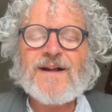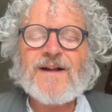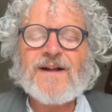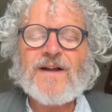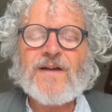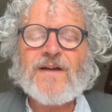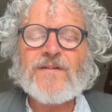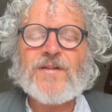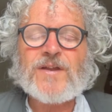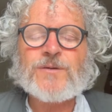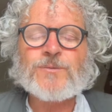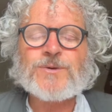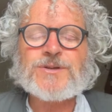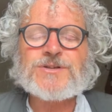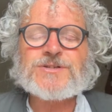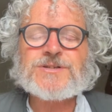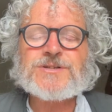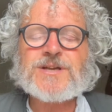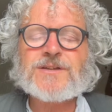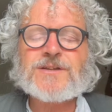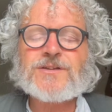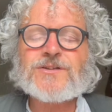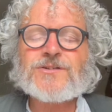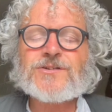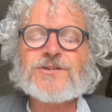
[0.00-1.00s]
And then we
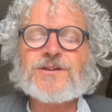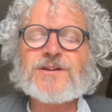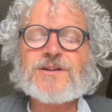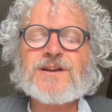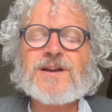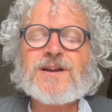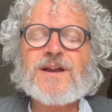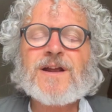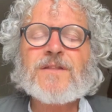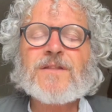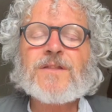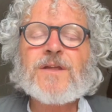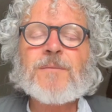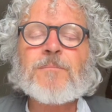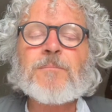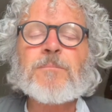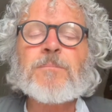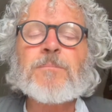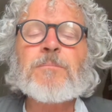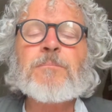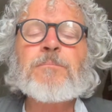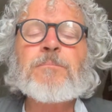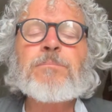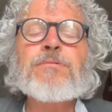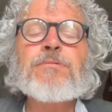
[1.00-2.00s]
sense
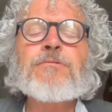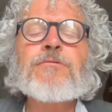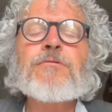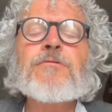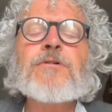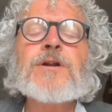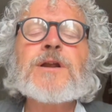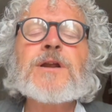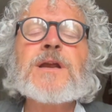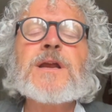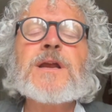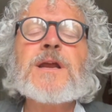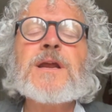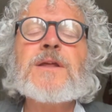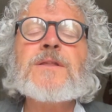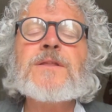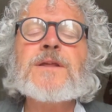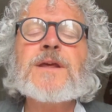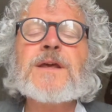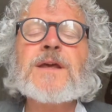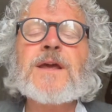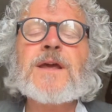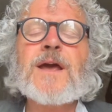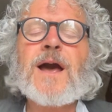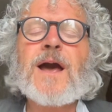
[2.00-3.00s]
them
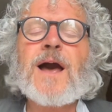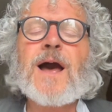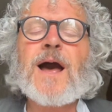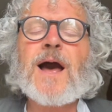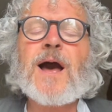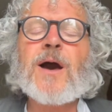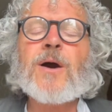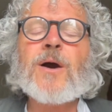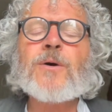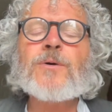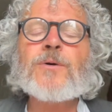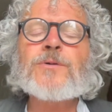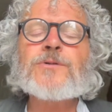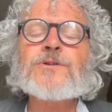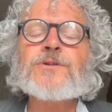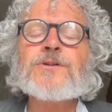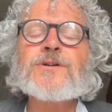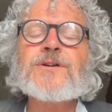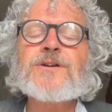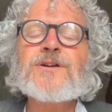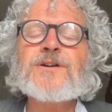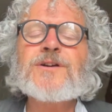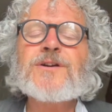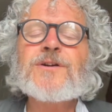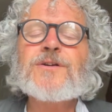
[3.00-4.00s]
breathing out
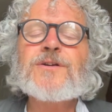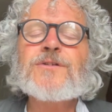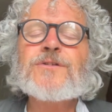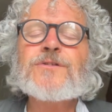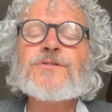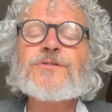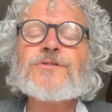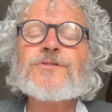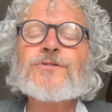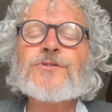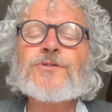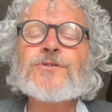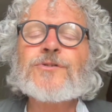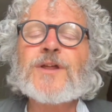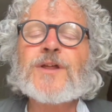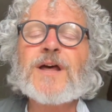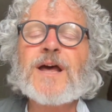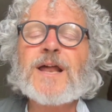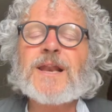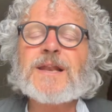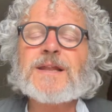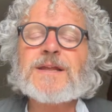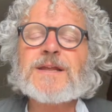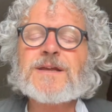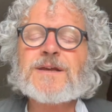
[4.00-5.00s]
through their
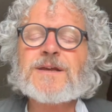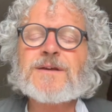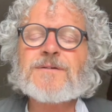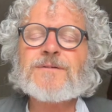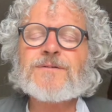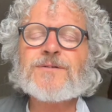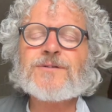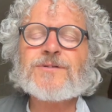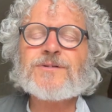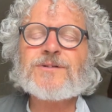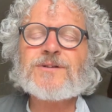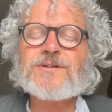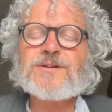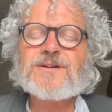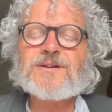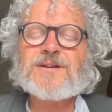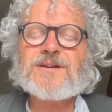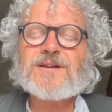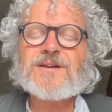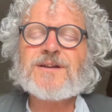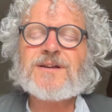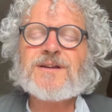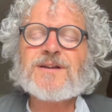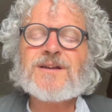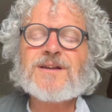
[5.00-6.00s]
leaves,
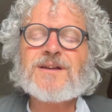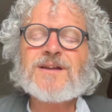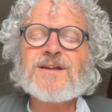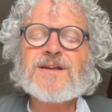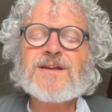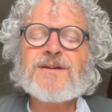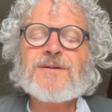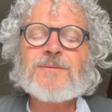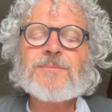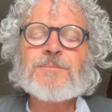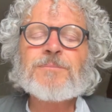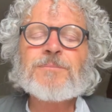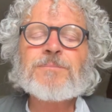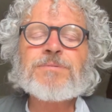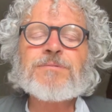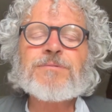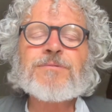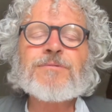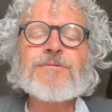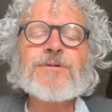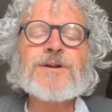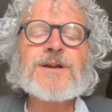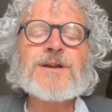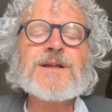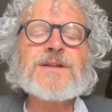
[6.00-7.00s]

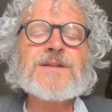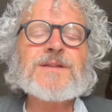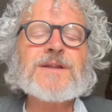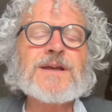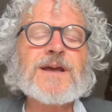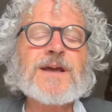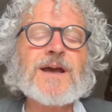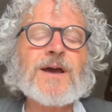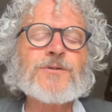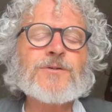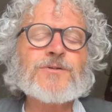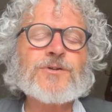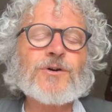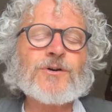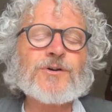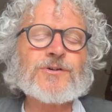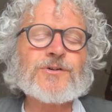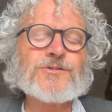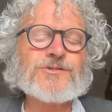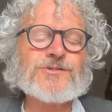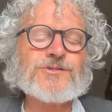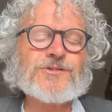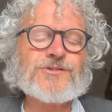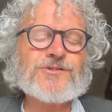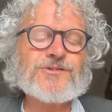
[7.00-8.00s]
breathing out
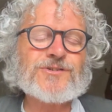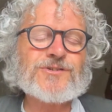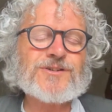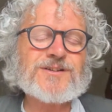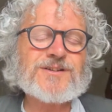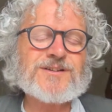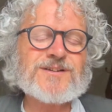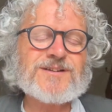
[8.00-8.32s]
oxygen,